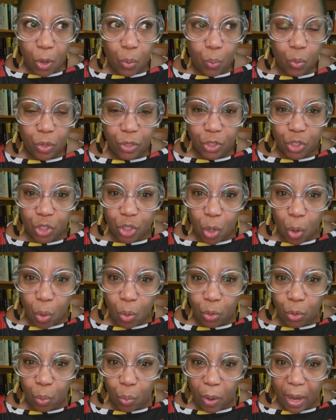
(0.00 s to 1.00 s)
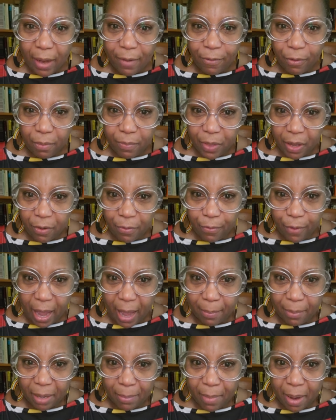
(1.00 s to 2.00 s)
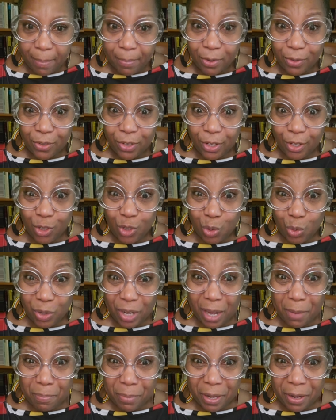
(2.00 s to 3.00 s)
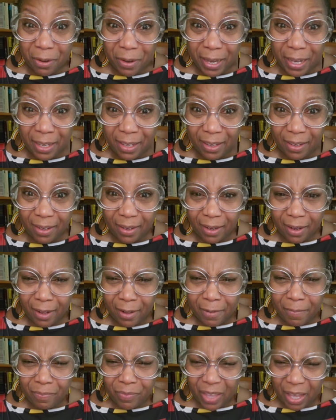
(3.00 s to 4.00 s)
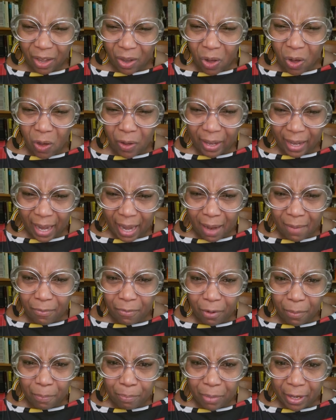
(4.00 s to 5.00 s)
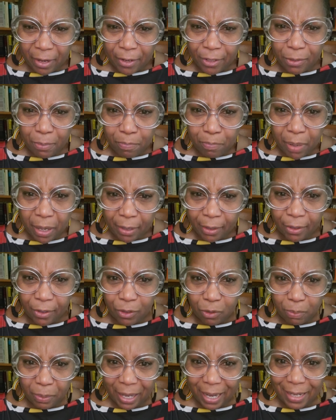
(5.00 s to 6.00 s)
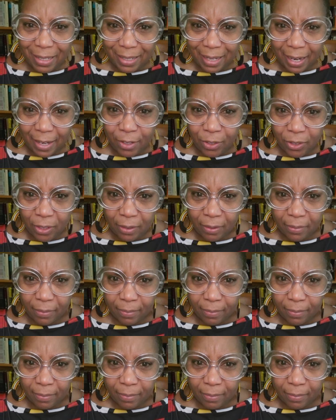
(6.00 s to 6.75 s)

were sold away from their family members in a two-day period, they all came from Pierce Butler's plantation.